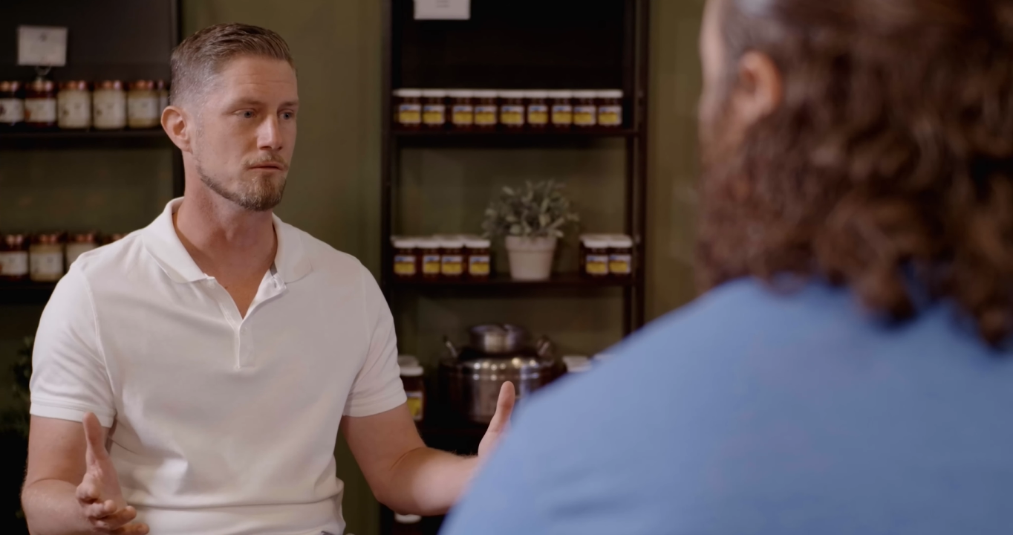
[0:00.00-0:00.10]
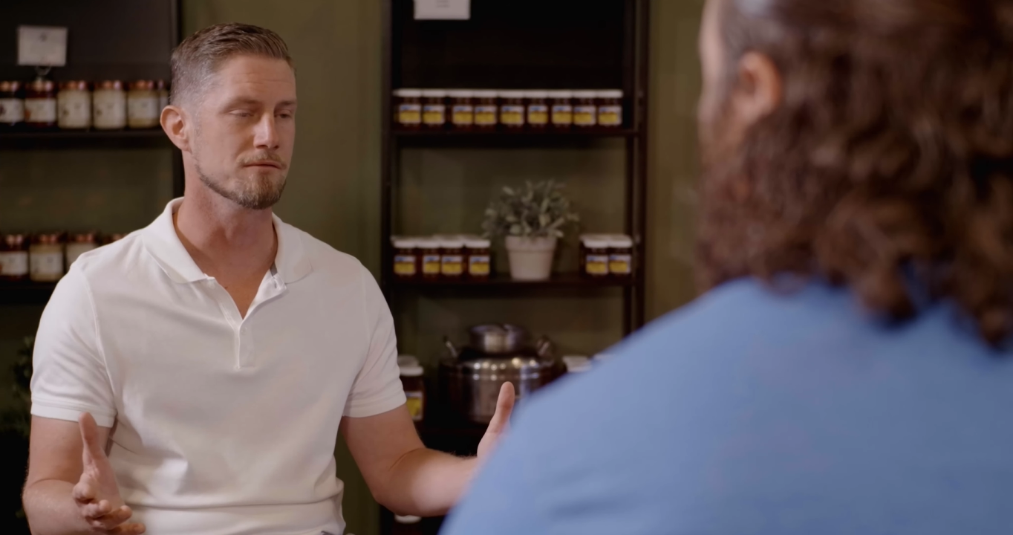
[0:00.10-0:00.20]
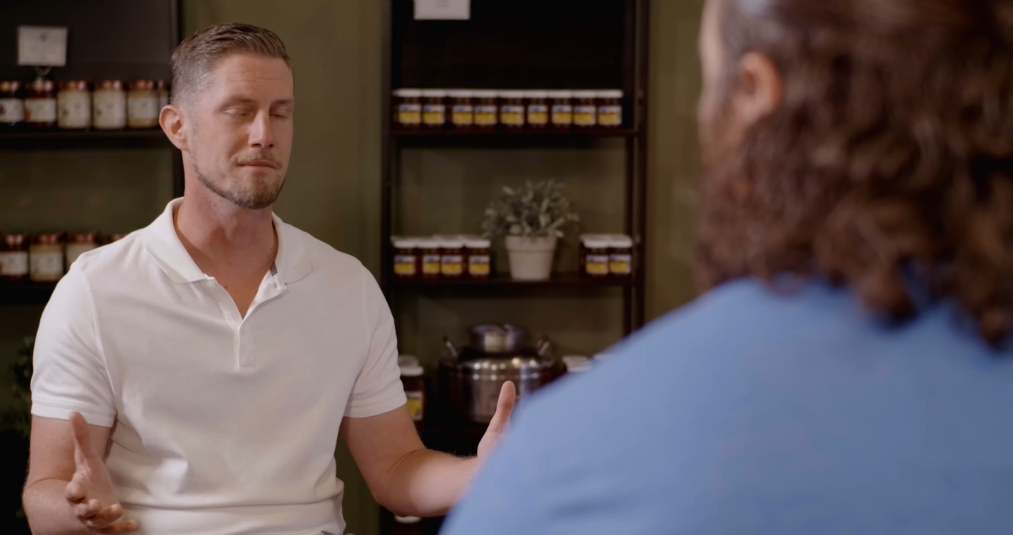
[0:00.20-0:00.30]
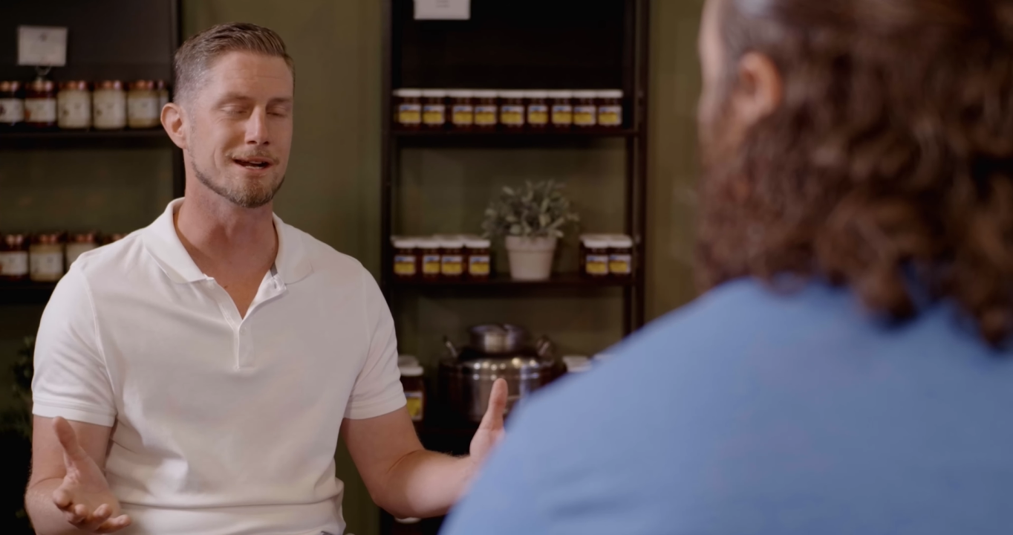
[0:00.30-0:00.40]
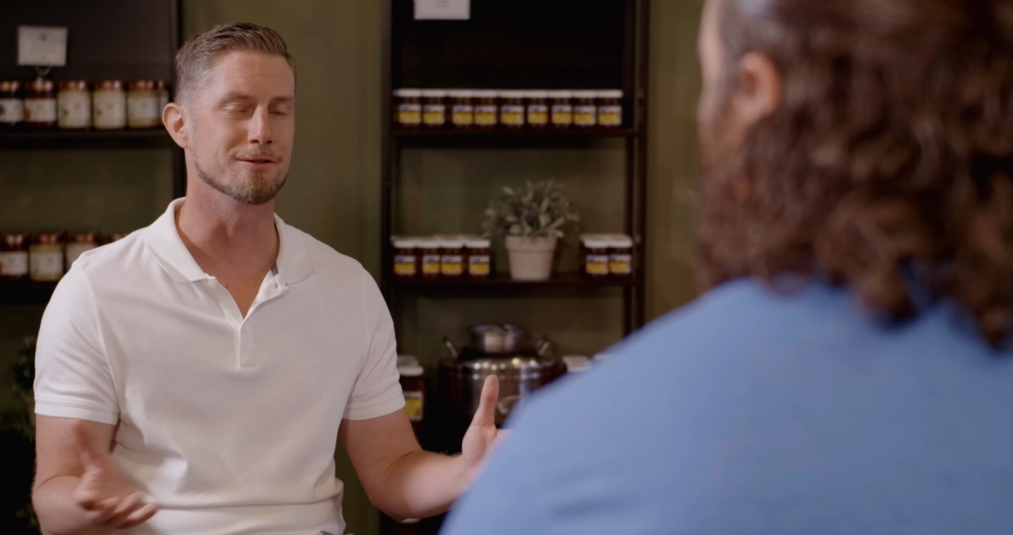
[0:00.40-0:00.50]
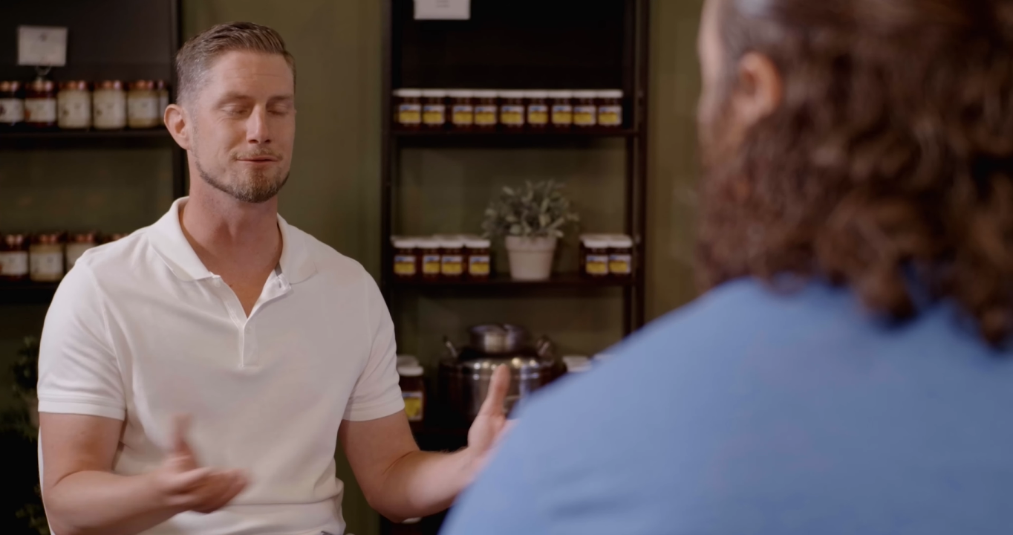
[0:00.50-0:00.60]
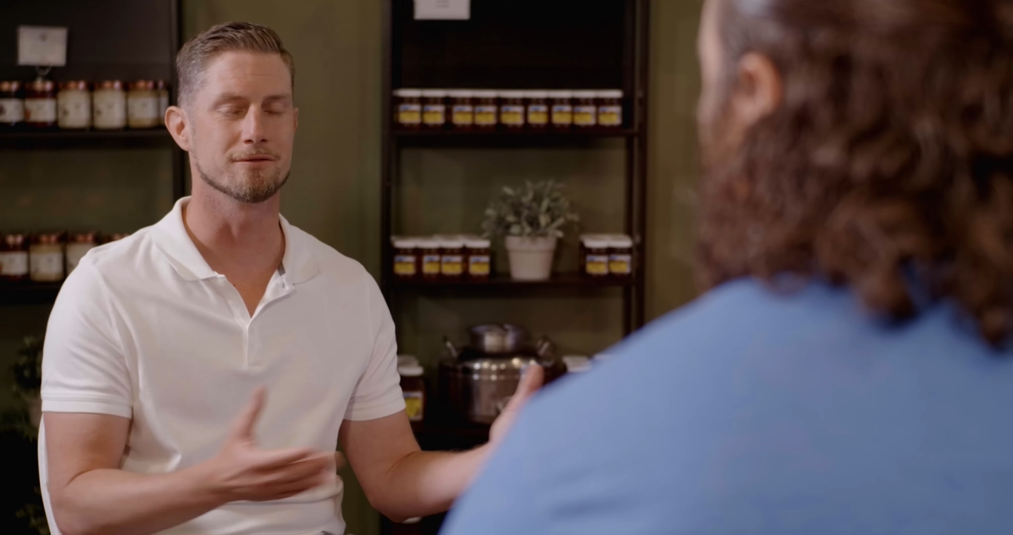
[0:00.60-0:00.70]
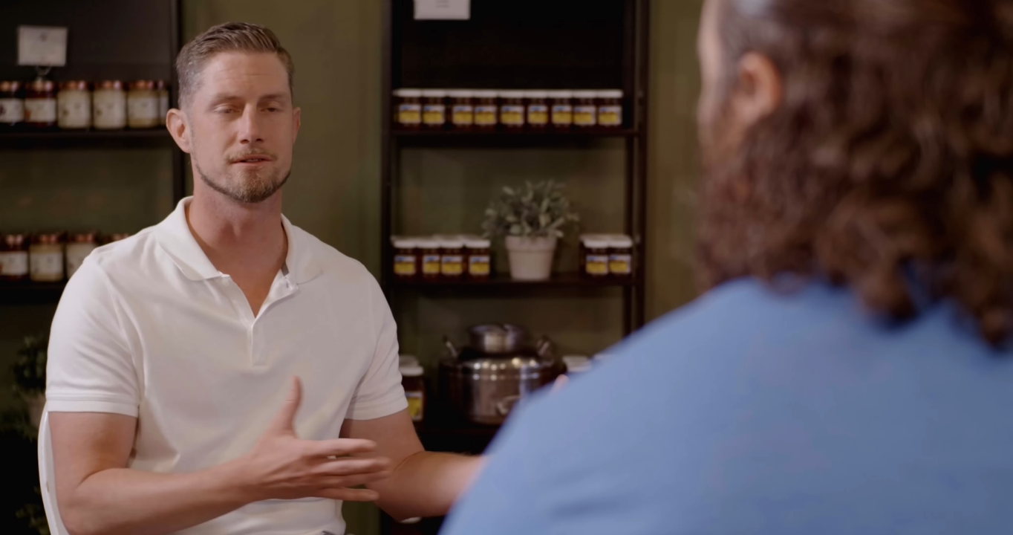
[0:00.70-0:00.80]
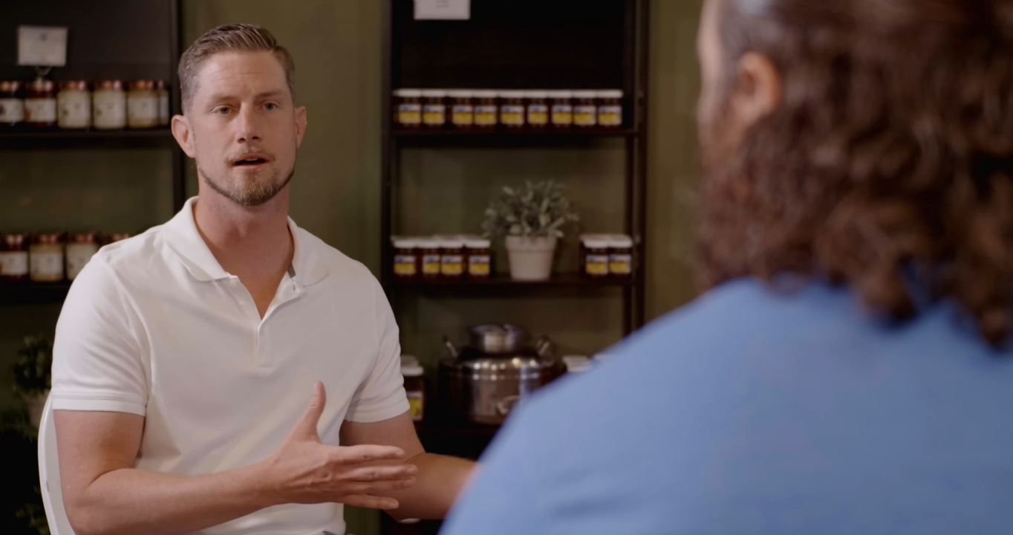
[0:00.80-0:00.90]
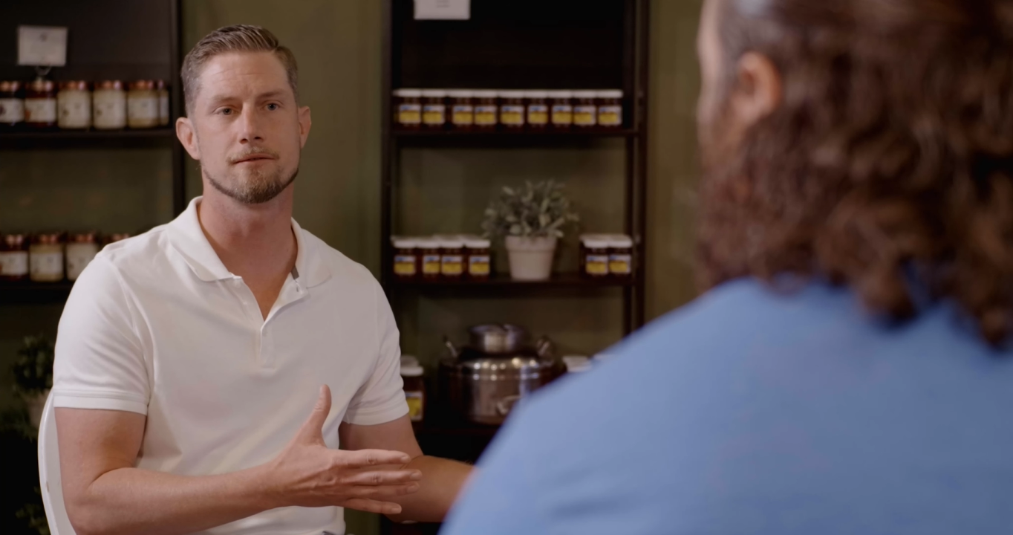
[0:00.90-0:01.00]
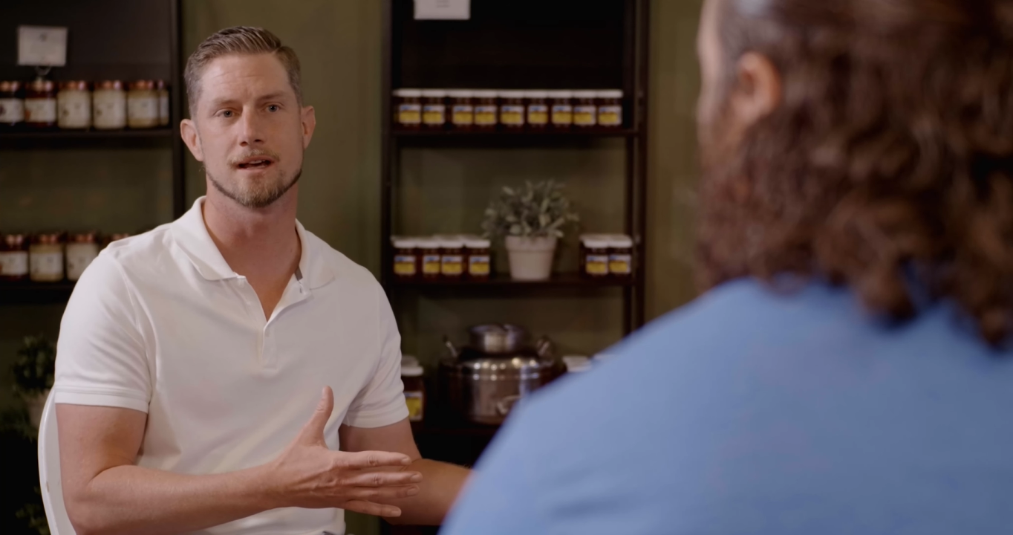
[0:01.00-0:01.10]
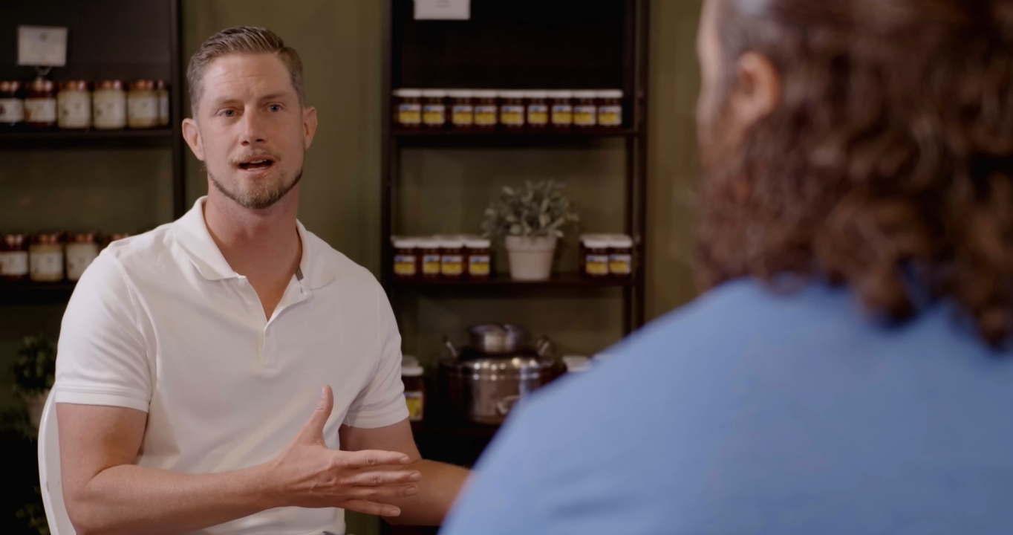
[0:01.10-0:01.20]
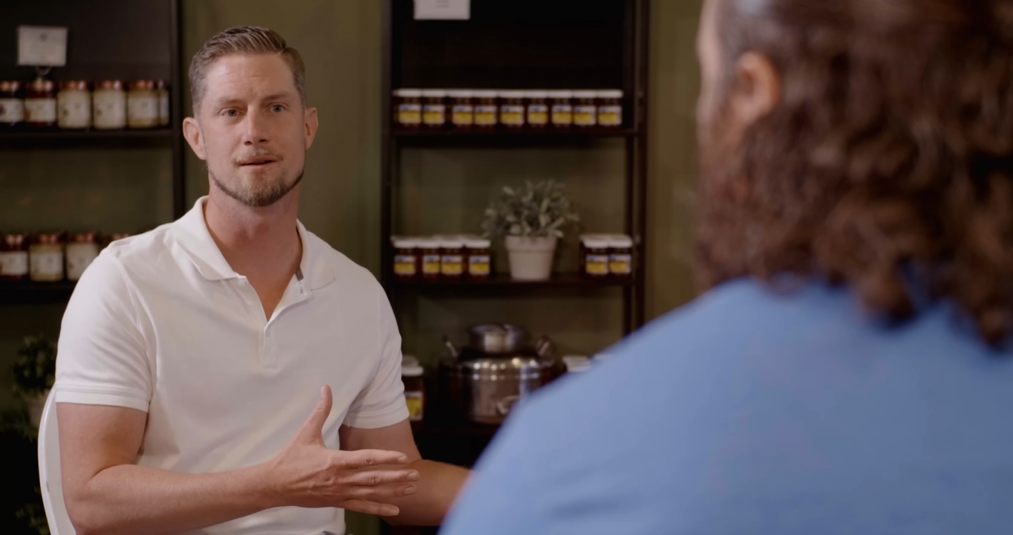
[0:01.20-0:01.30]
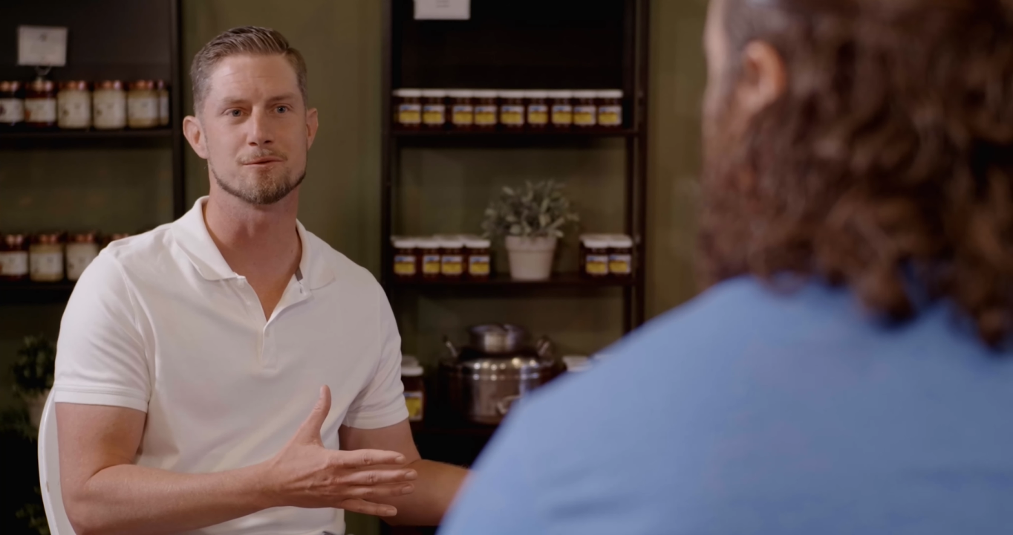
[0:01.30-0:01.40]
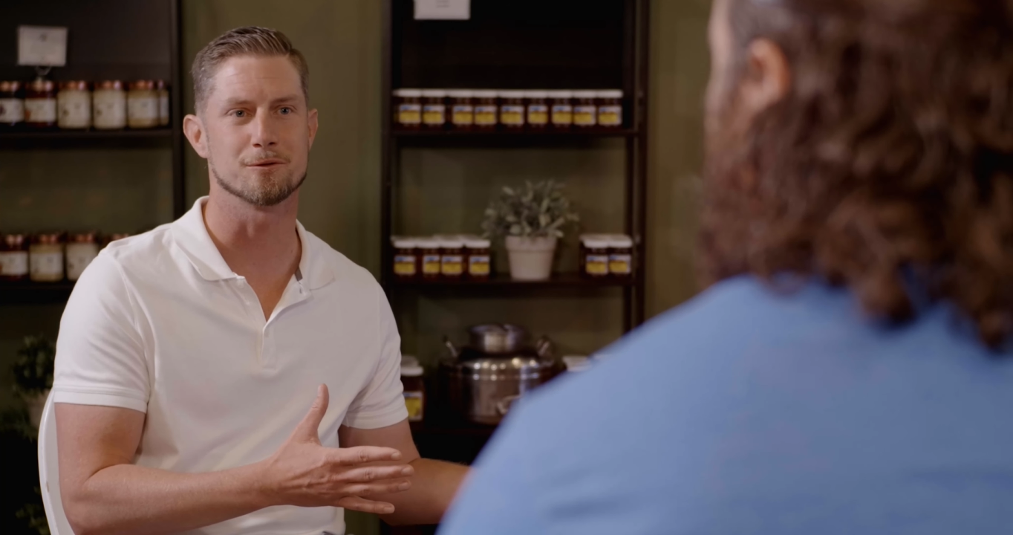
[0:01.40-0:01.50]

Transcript: we've made it through the tough times.